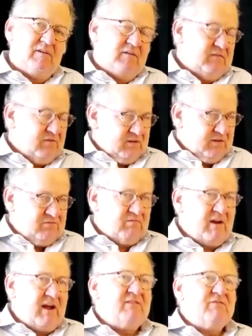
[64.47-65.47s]
So it's
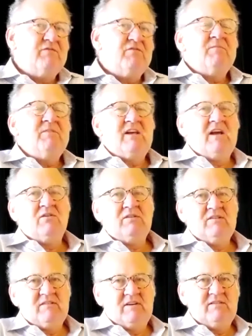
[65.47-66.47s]
right from the
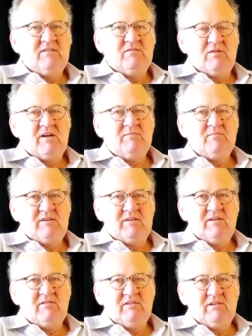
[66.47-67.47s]
outset, the right material.